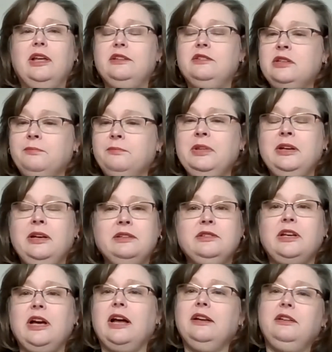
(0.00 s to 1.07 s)
something has
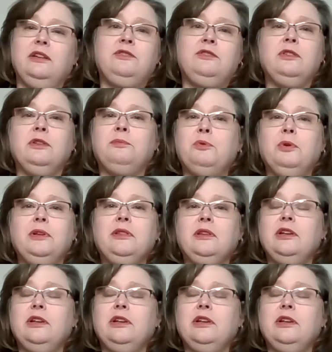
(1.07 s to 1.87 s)
gotten you to the point